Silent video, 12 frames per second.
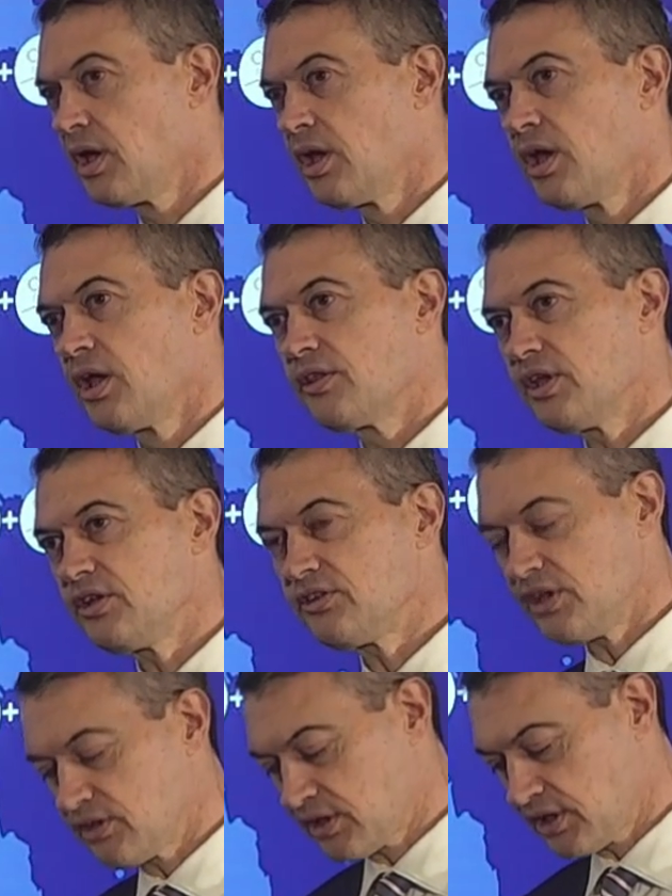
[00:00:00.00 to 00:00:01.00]
These
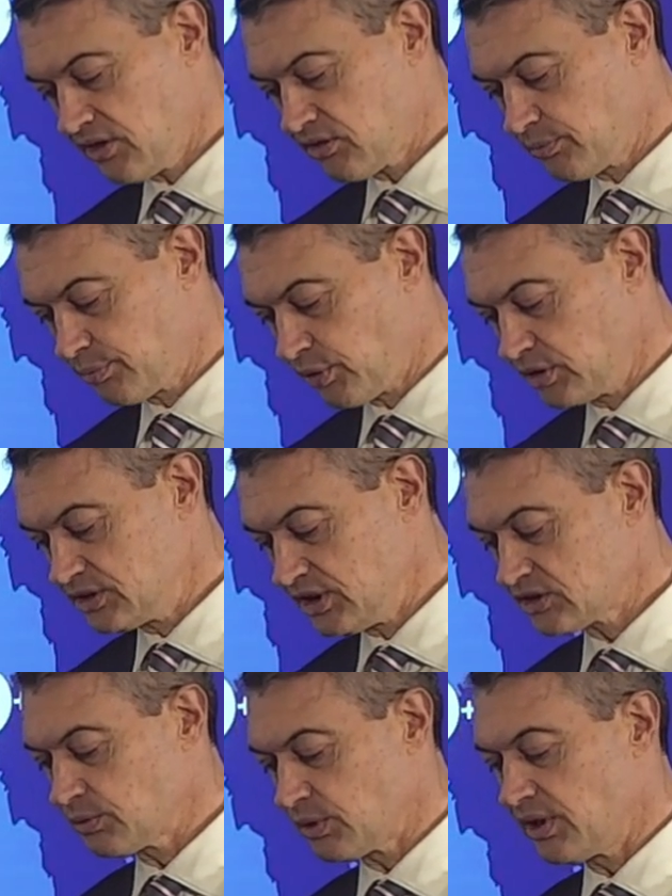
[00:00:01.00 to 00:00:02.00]
interconnection
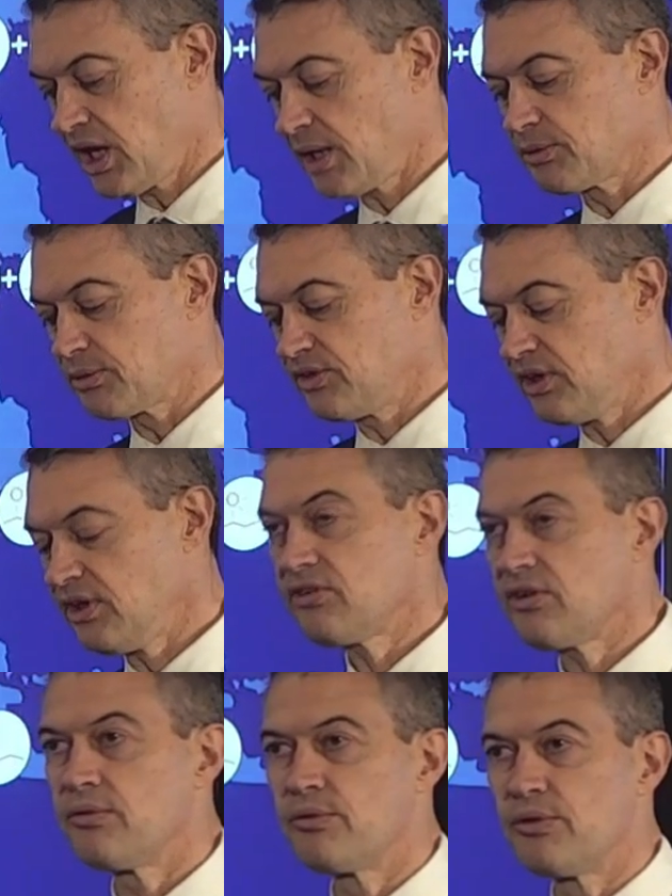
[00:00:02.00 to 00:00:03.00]
projects will enable cities
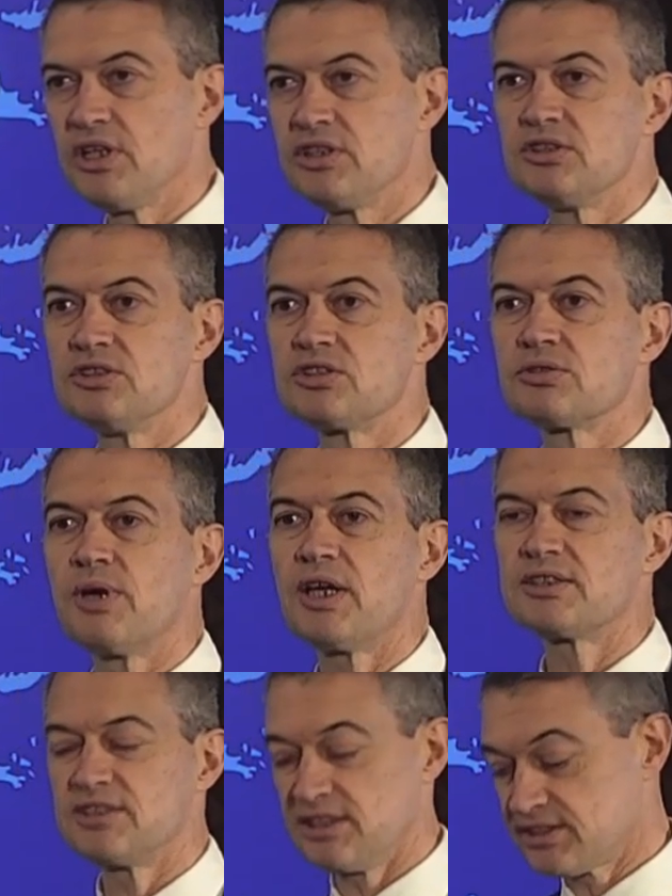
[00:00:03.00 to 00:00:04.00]
and regions to
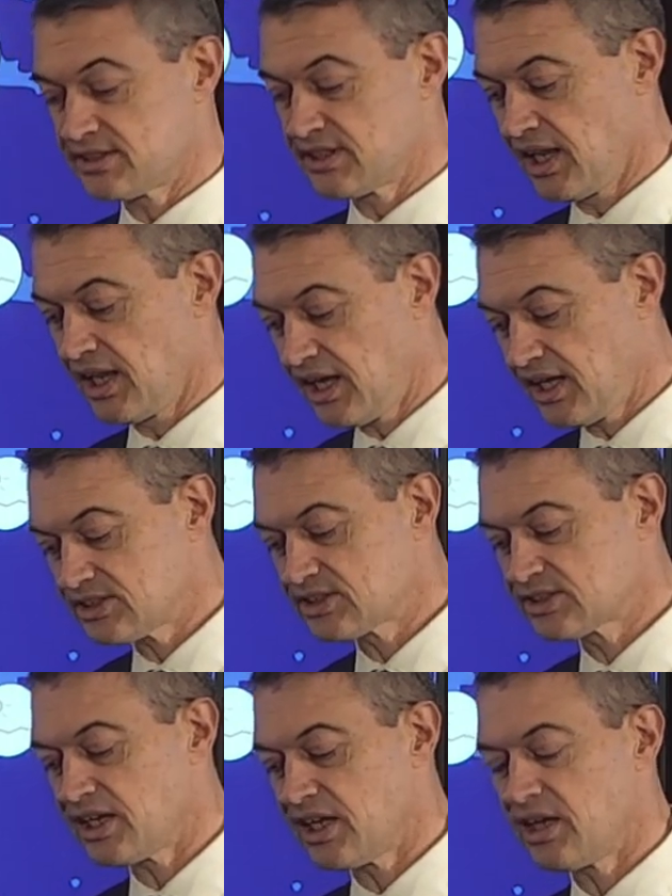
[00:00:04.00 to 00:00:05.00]
access
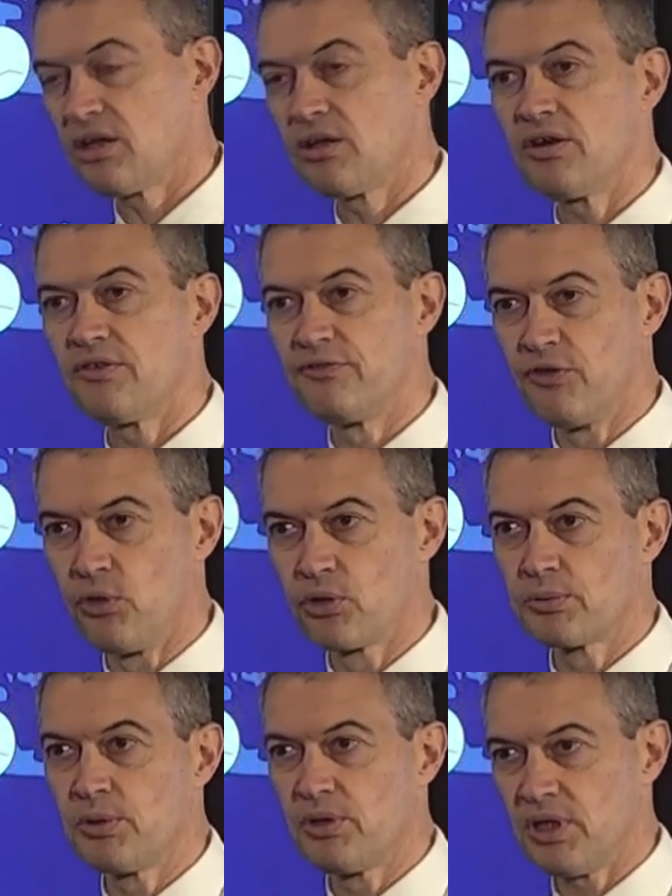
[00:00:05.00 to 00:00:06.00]
large-scale,
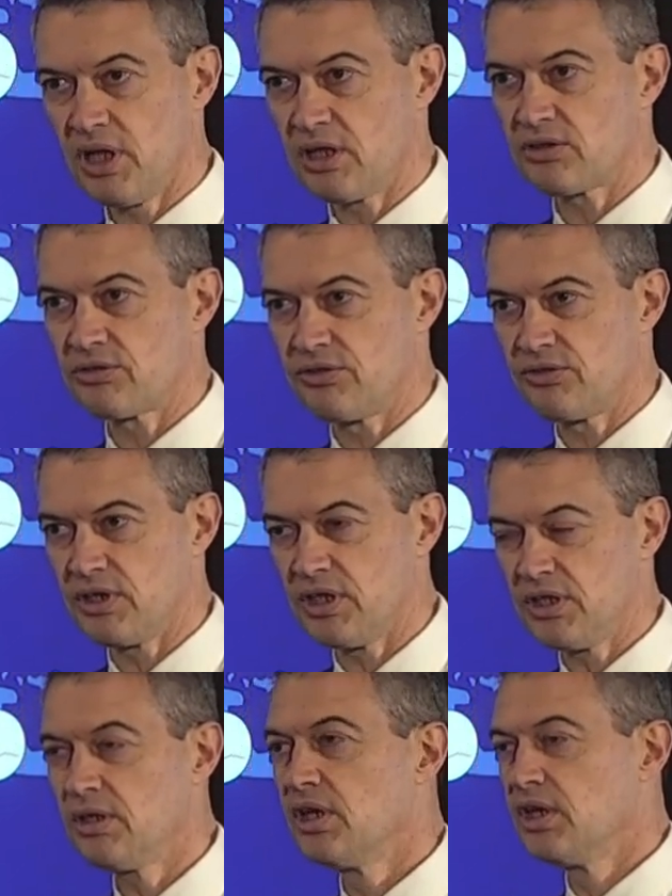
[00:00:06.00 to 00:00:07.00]
affordable electricity
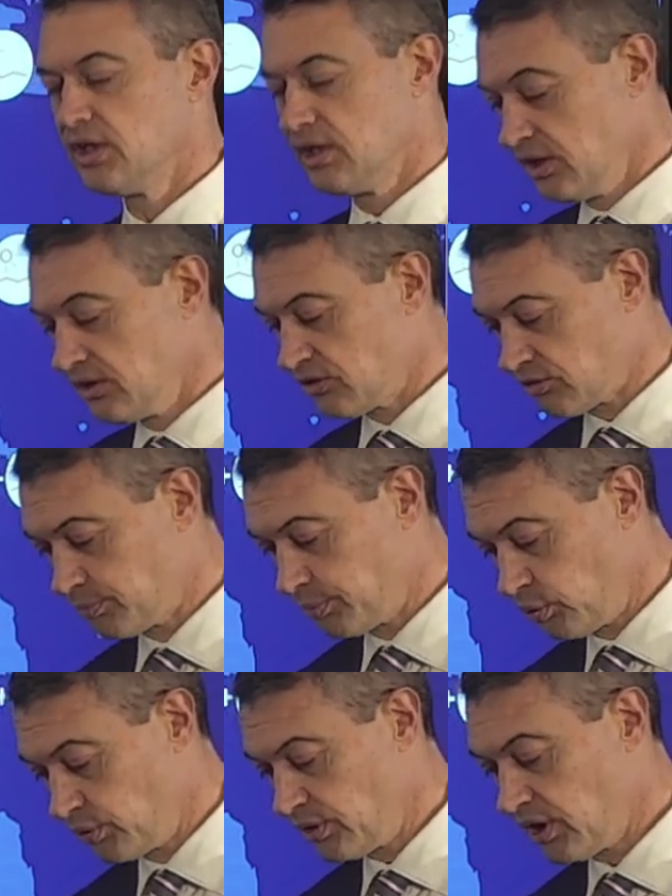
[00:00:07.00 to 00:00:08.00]
to
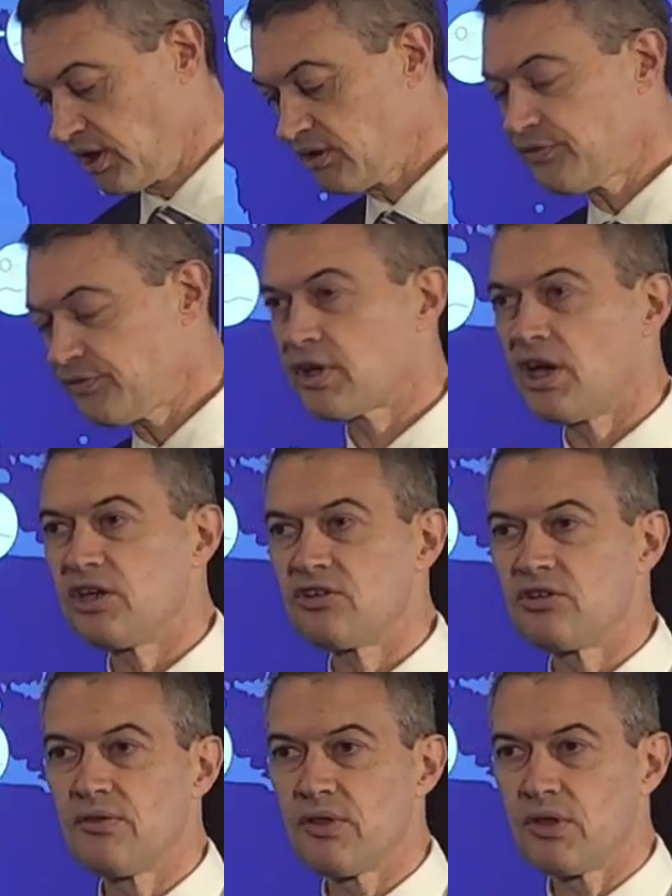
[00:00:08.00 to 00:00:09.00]
support electrification
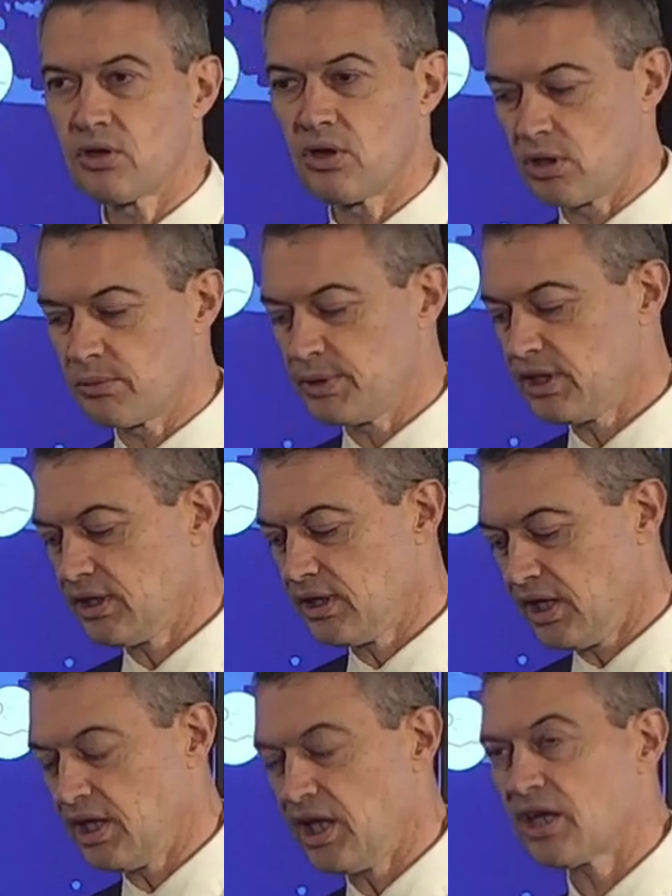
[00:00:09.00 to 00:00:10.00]
of the economy
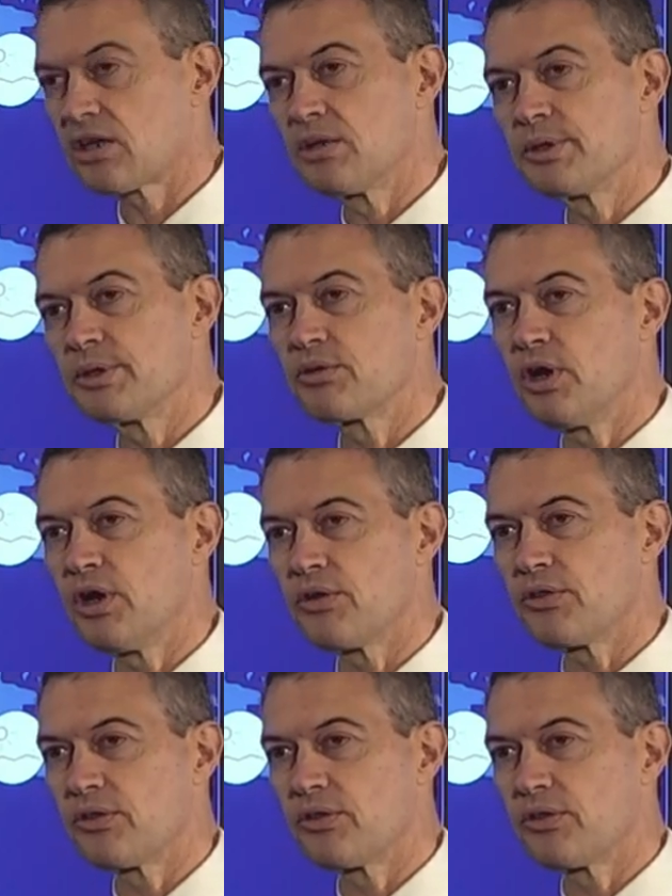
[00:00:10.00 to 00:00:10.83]
and economic growth.